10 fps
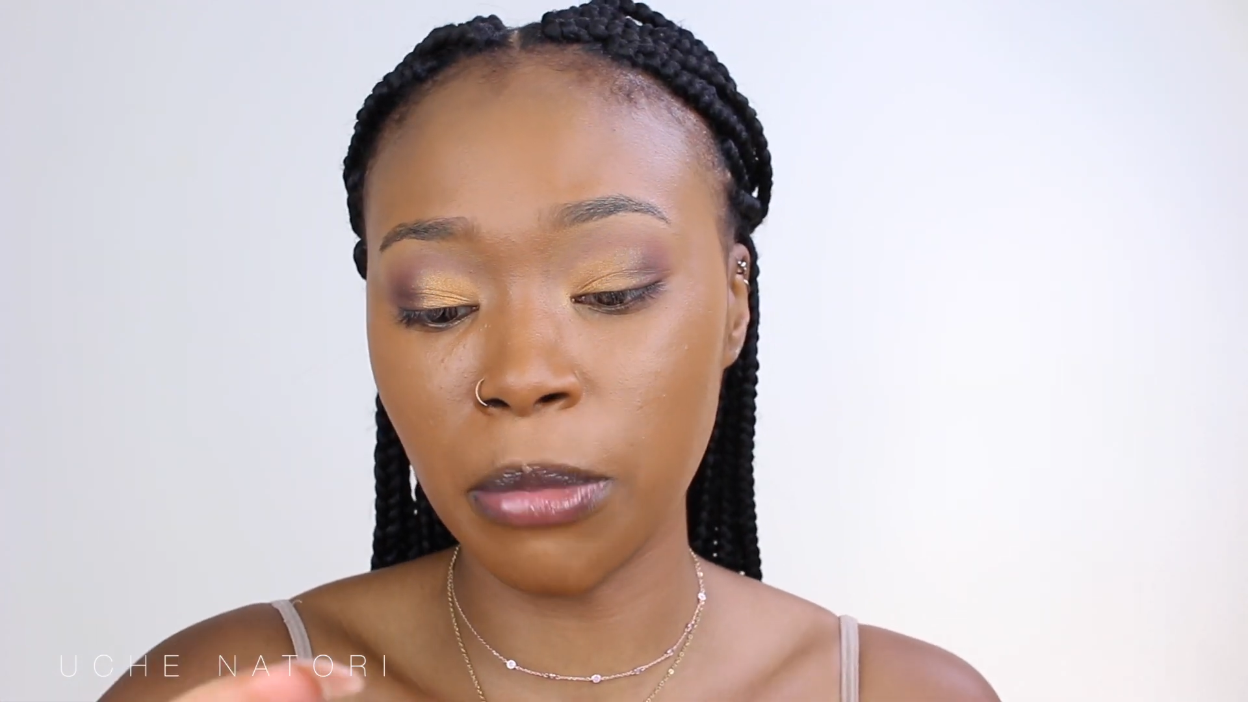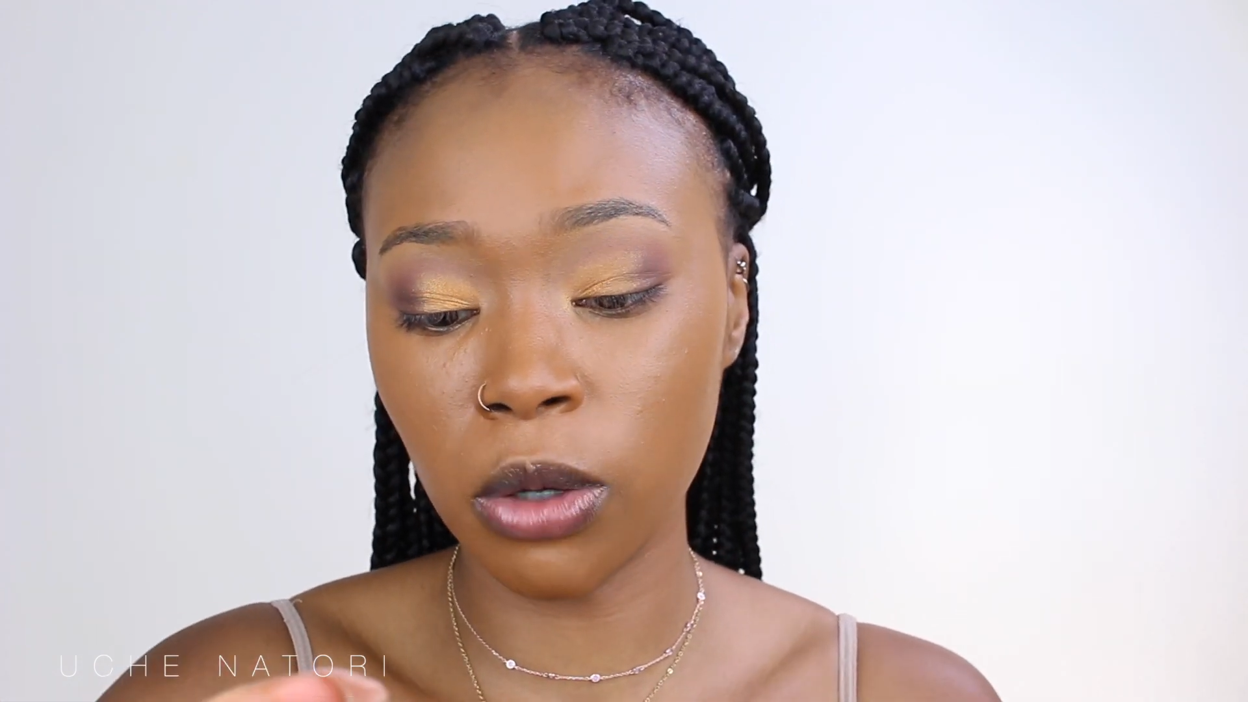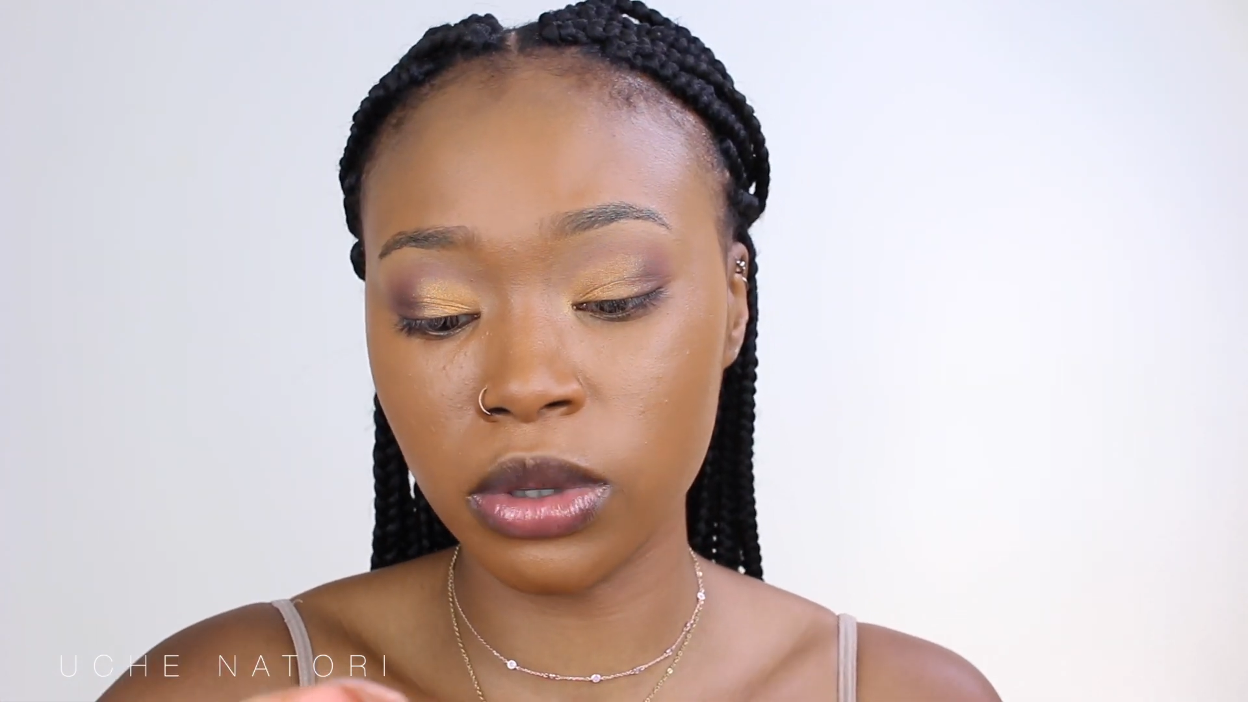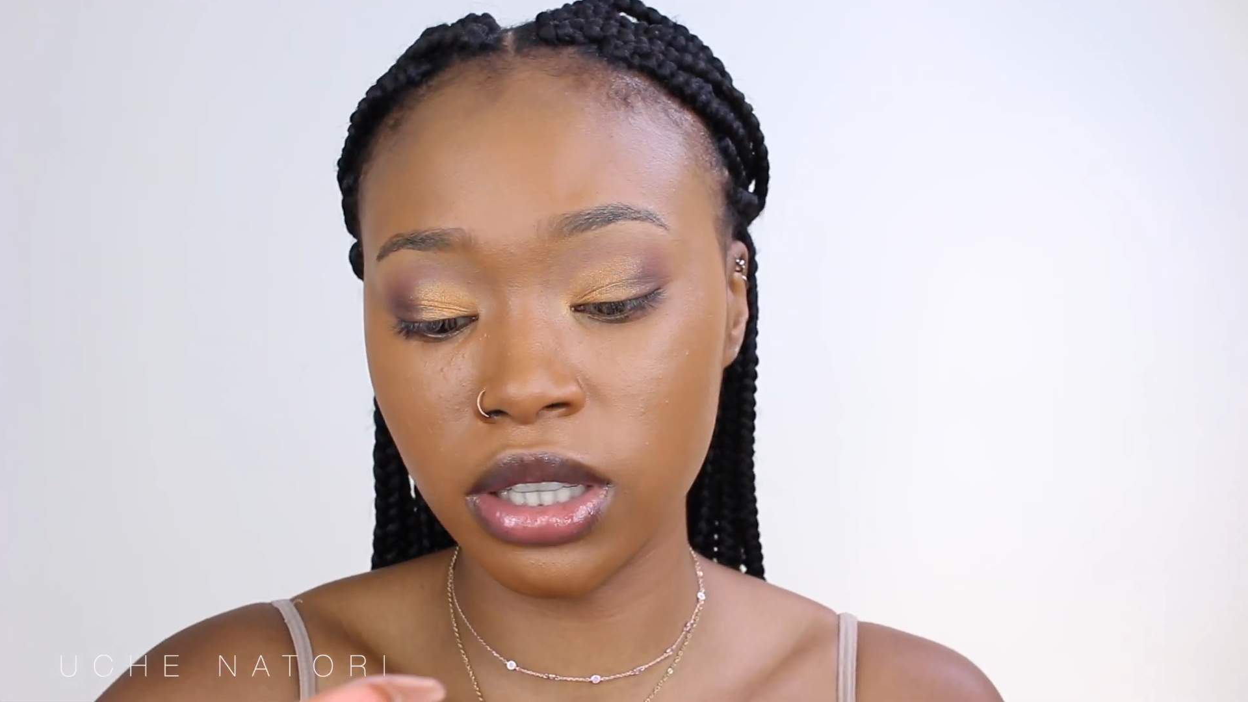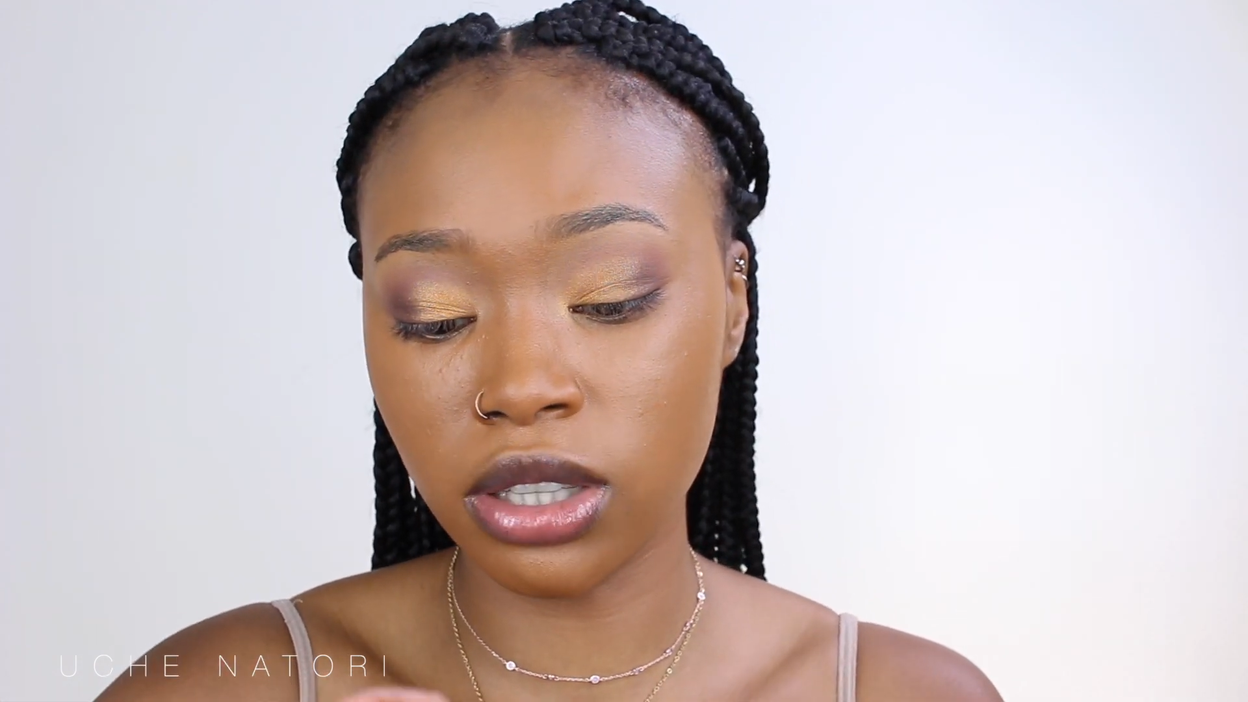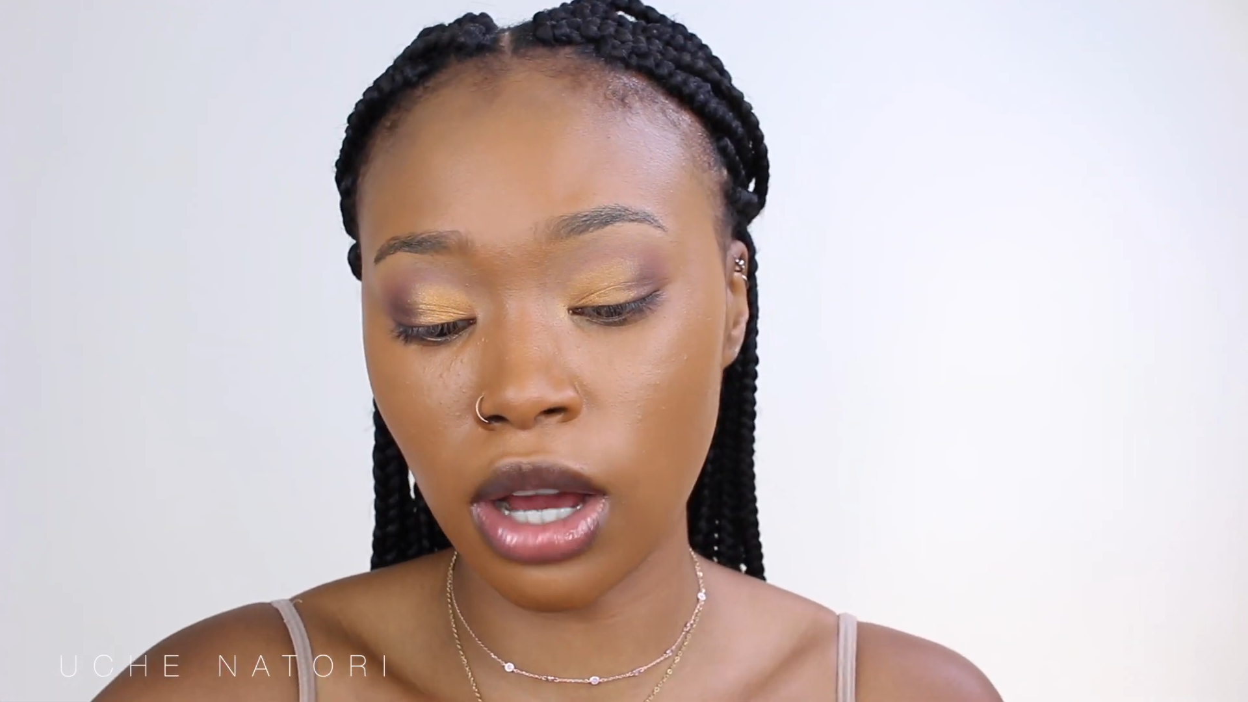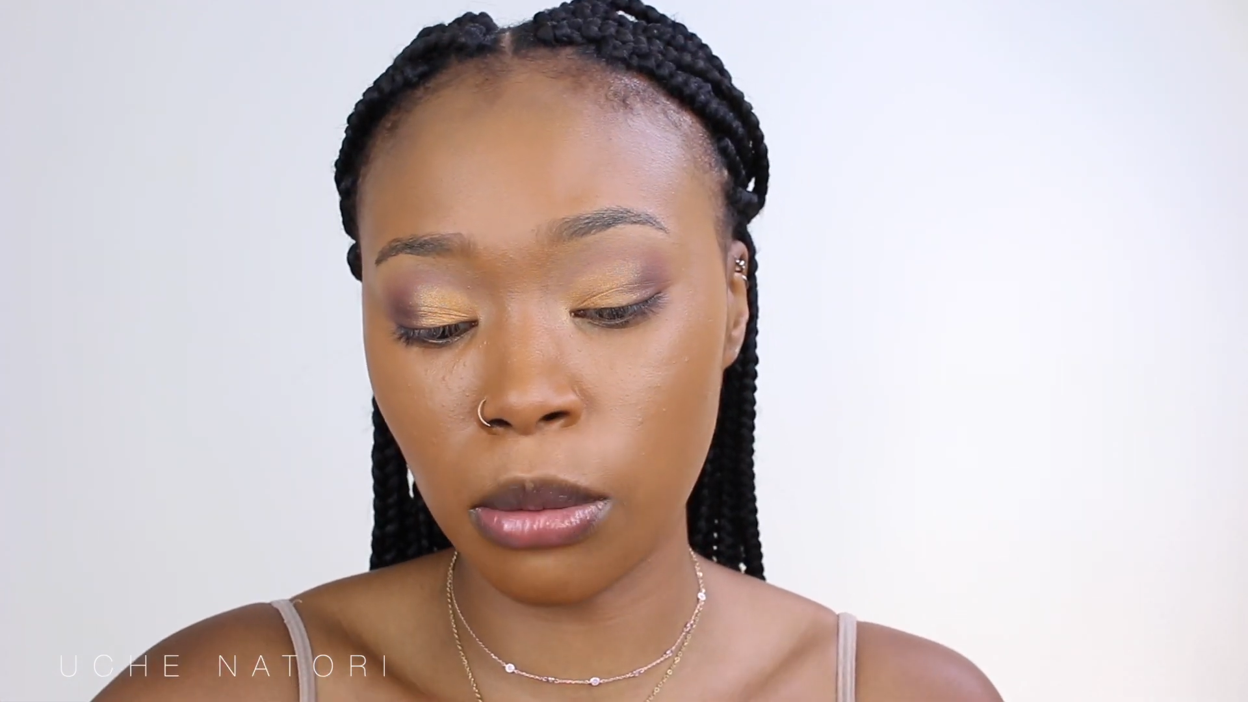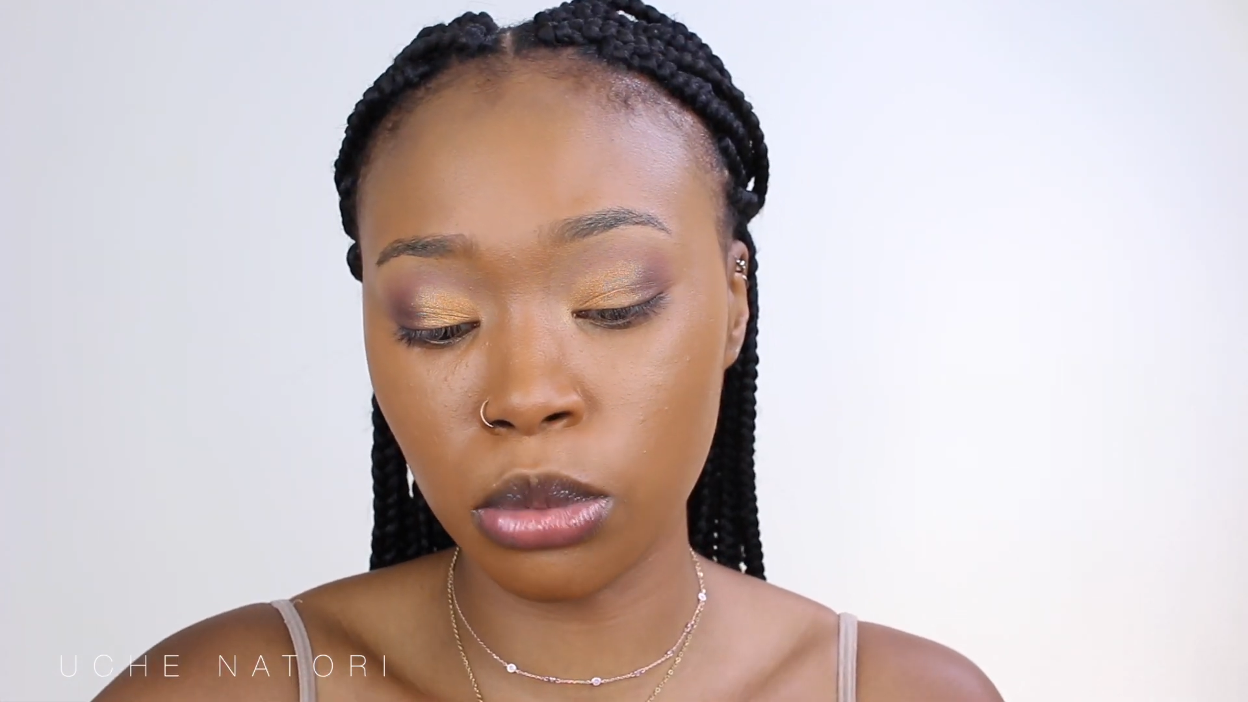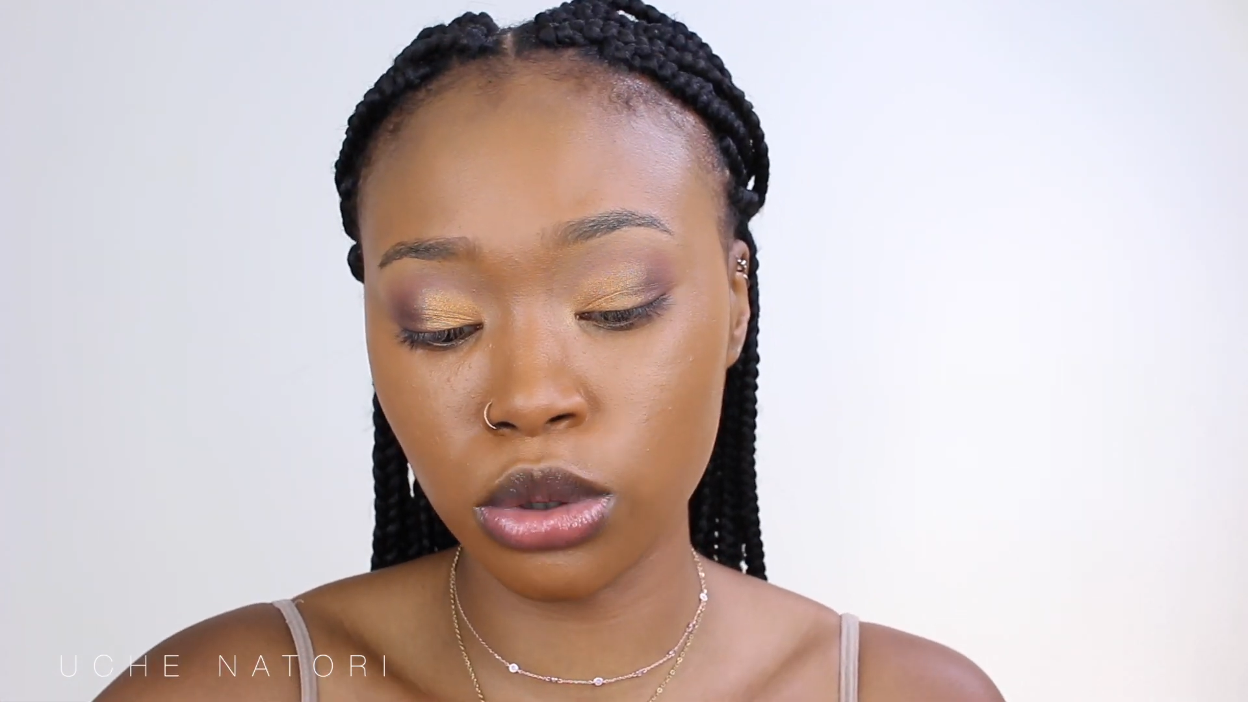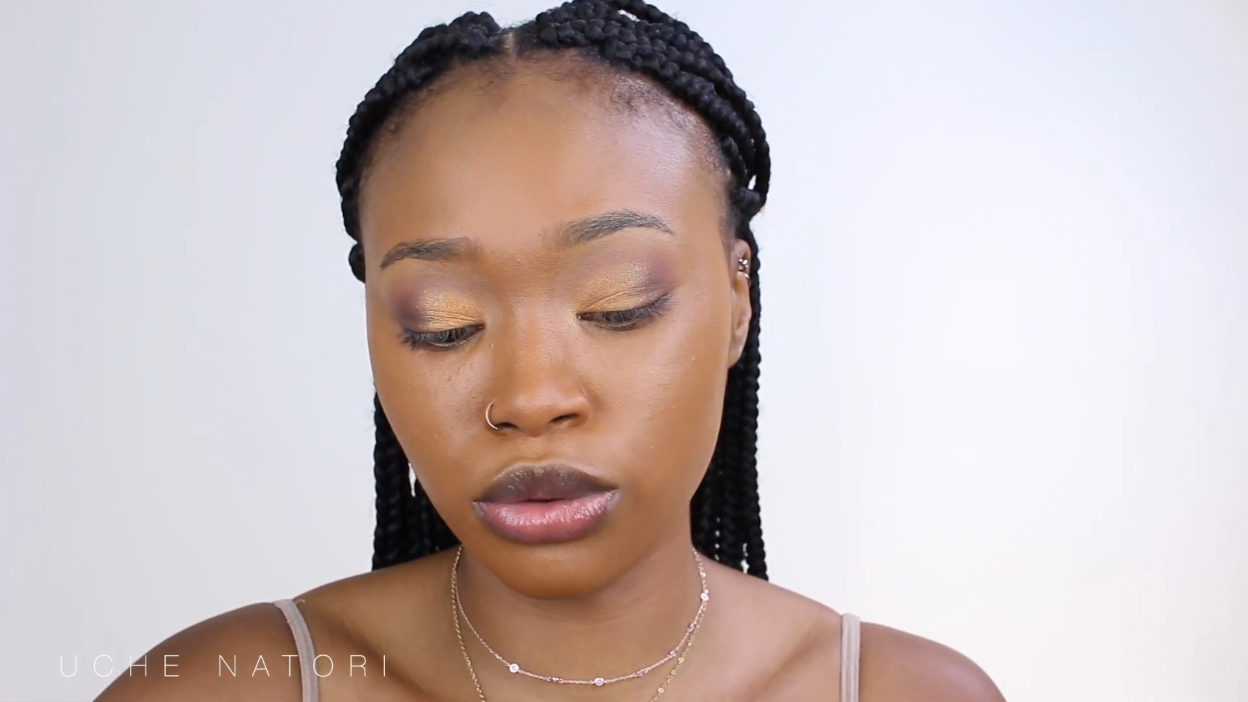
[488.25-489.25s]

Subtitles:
multi-sculpt